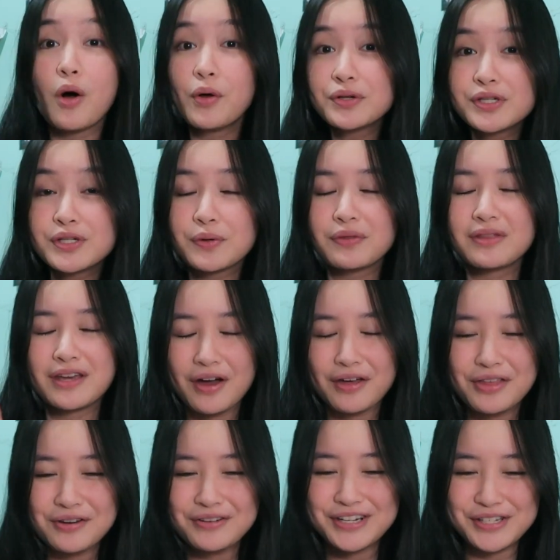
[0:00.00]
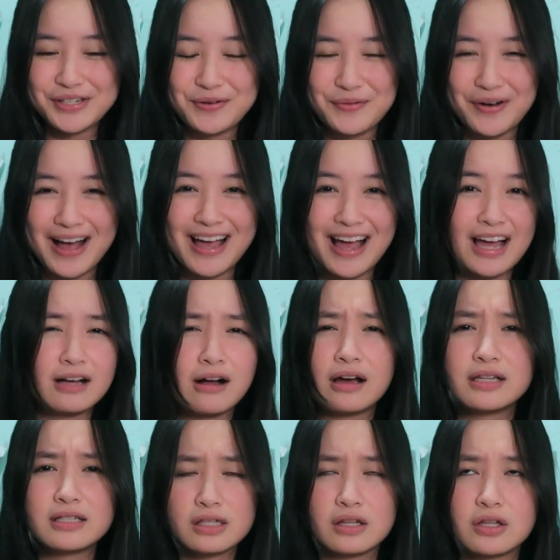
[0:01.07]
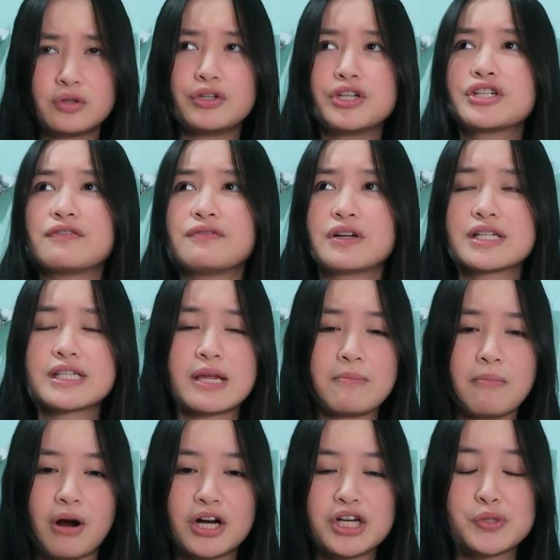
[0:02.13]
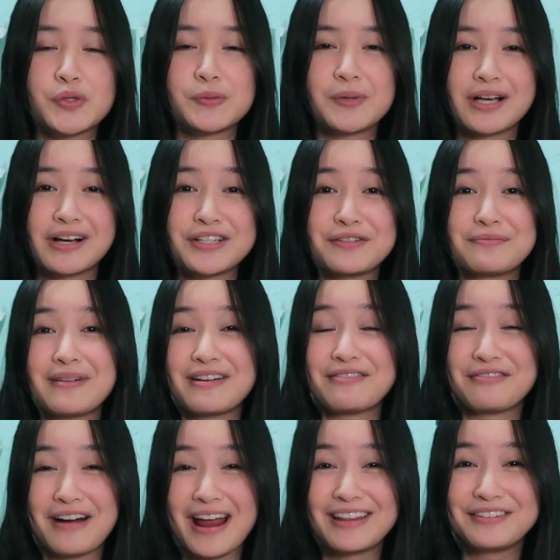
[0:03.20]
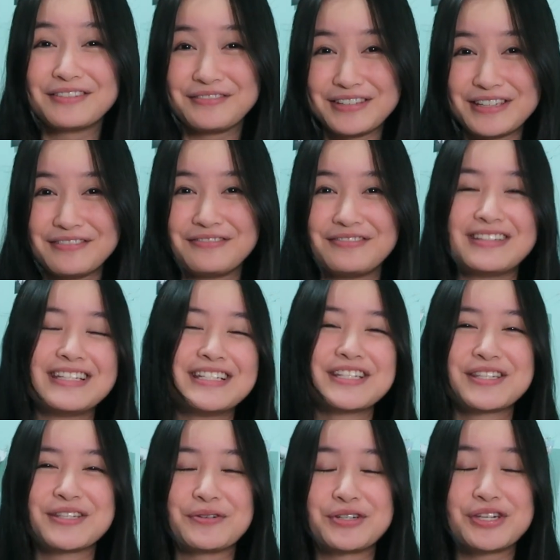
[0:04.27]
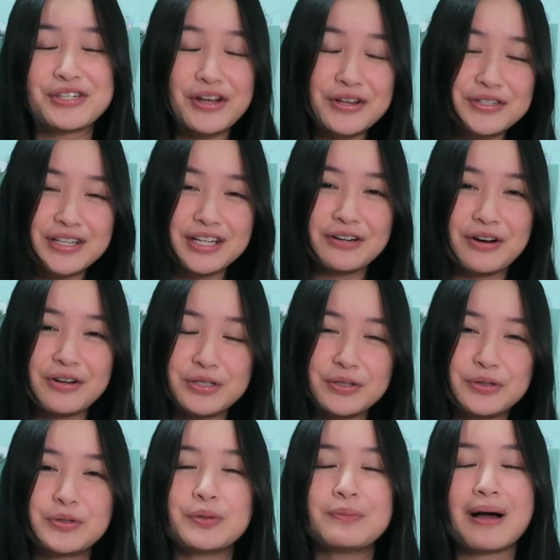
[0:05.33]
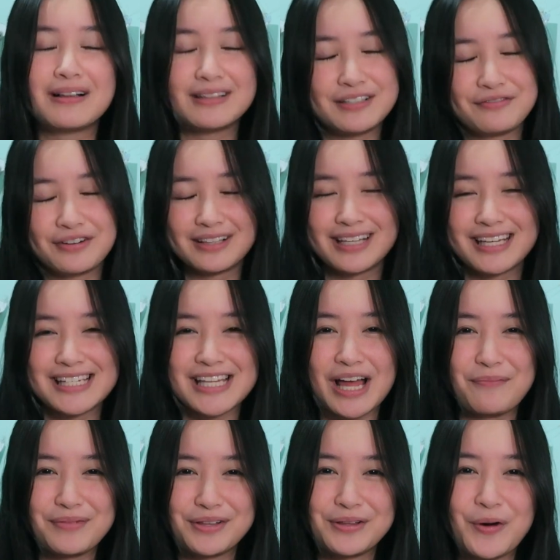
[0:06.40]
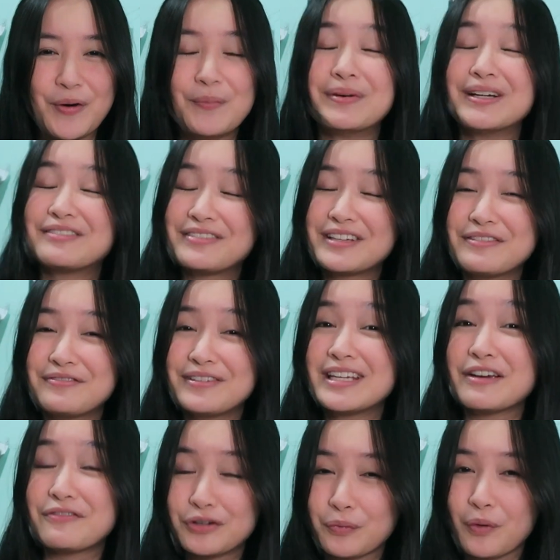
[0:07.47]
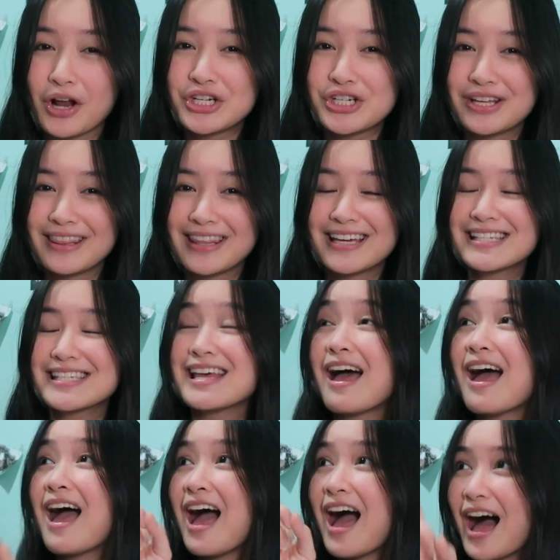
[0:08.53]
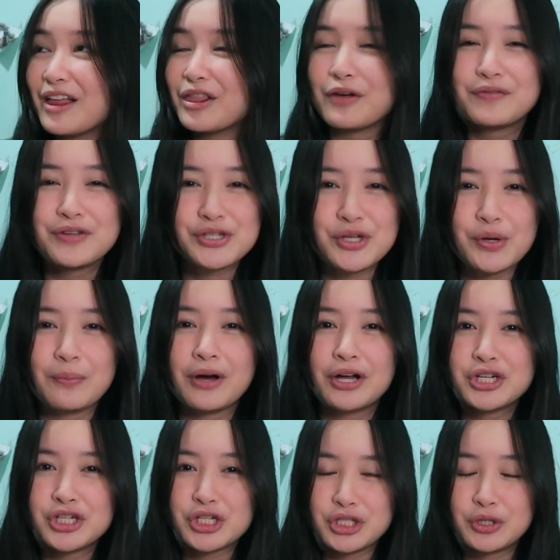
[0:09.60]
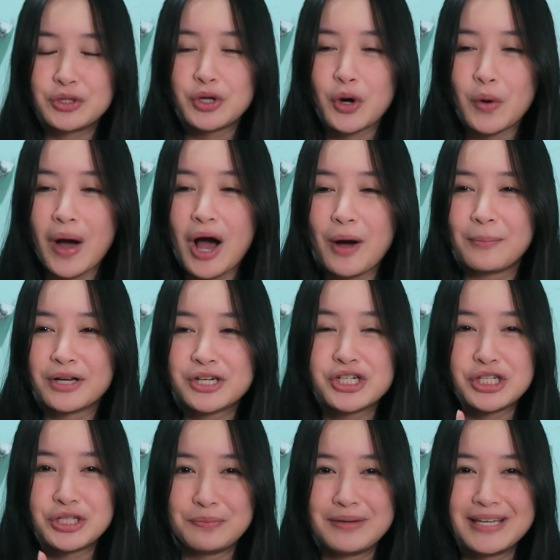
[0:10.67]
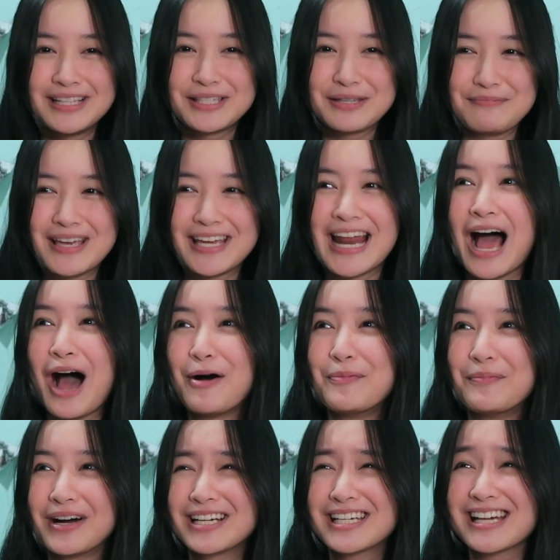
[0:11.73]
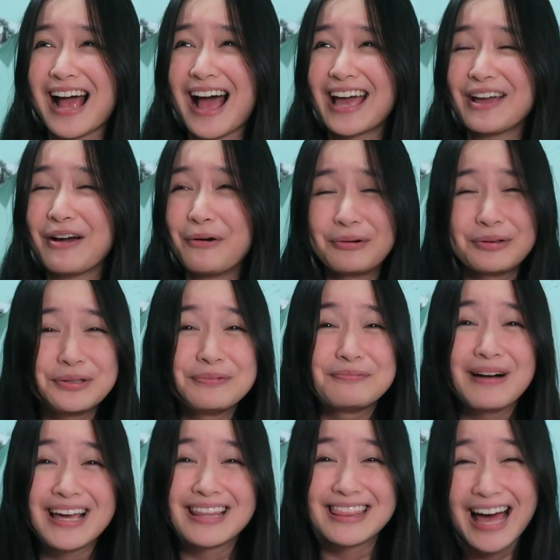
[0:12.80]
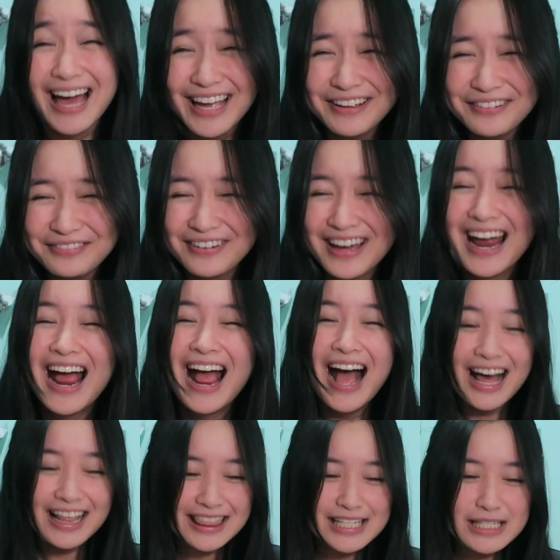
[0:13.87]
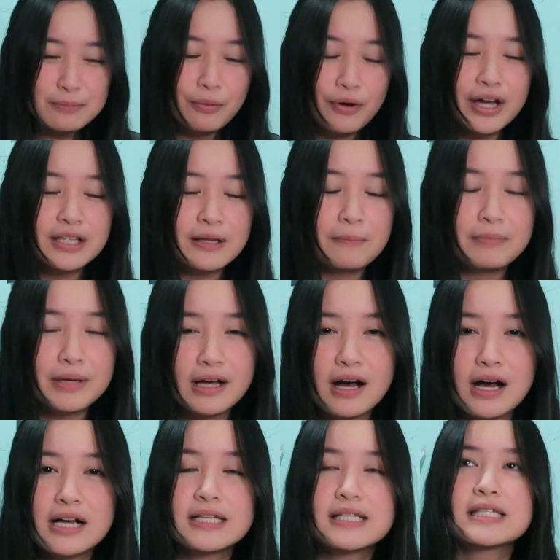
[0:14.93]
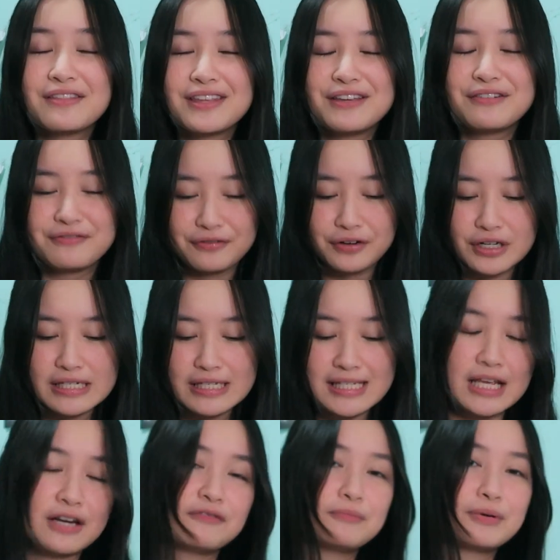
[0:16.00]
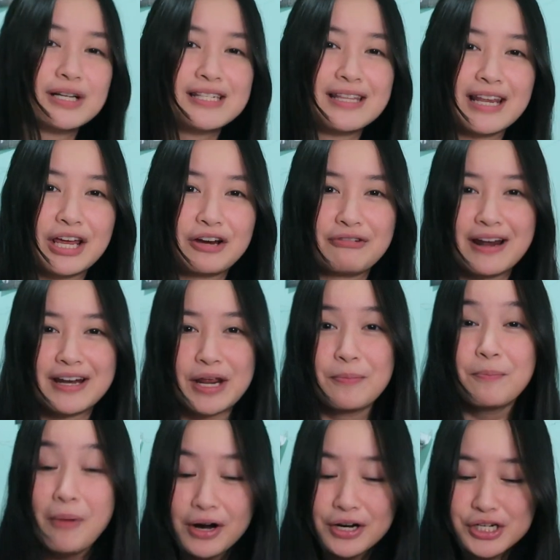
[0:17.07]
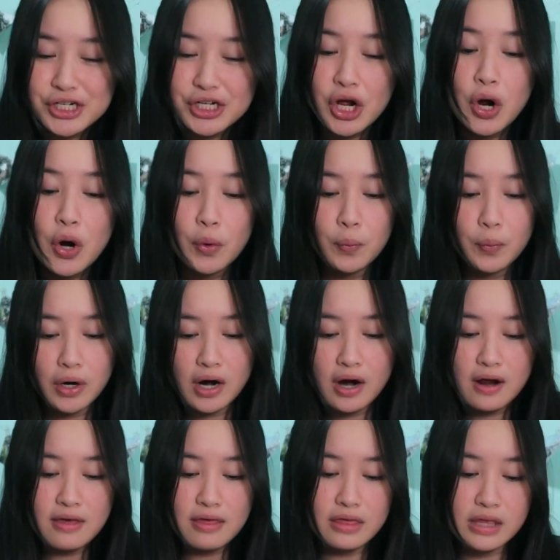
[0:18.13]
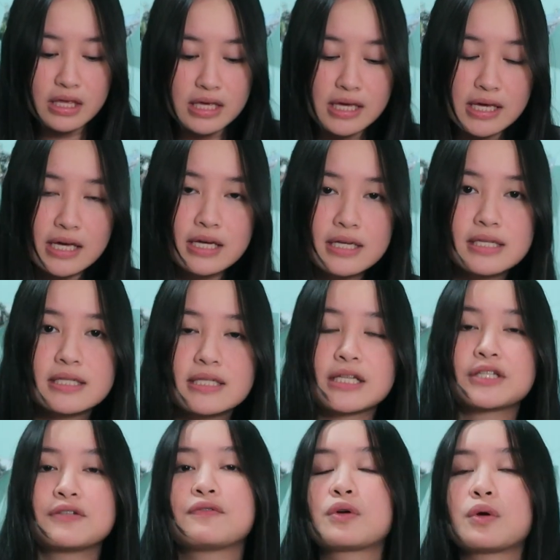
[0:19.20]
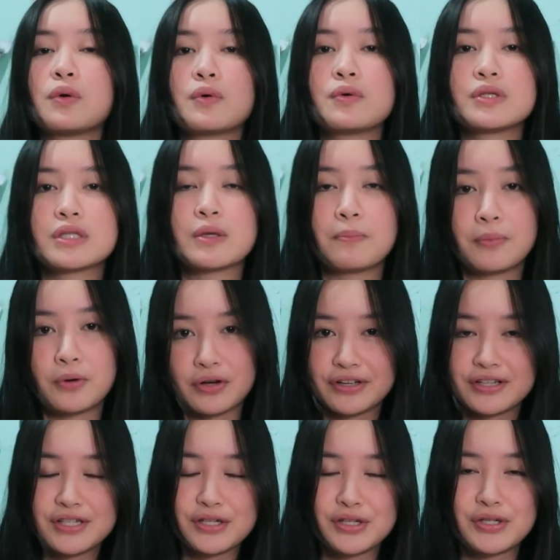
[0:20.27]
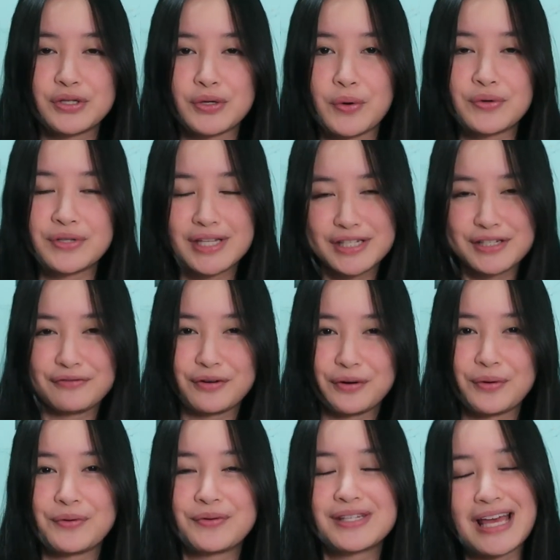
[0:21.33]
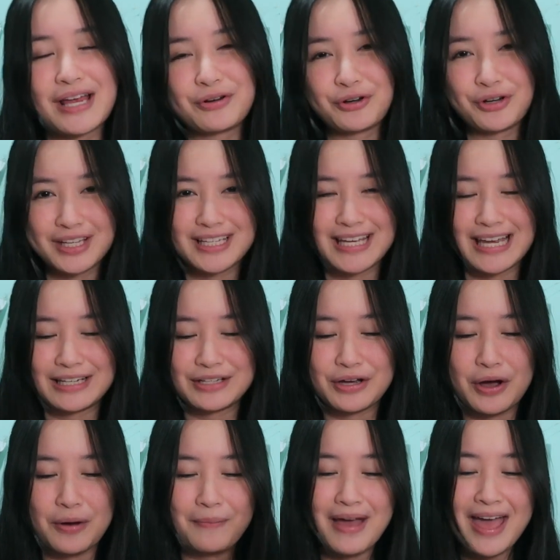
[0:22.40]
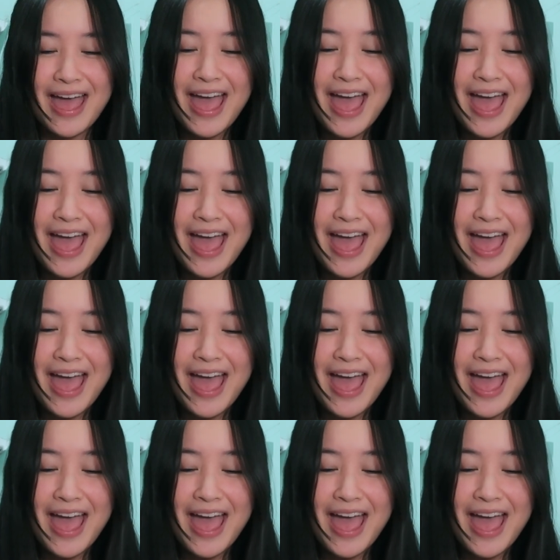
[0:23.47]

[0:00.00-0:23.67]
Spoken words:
Also, the other reason why I got into the Grishaverse in March was because of my friend Fifi. So she's also here on YouTube. I'll leave her links down below. But Fifi, if you're watching this, I love you so much. You know how much you mean to me and how much I owe you my life at this point, because the first set of books that I read in March were the Six of Crows books. So Six of Crows and Crooked Kingdom.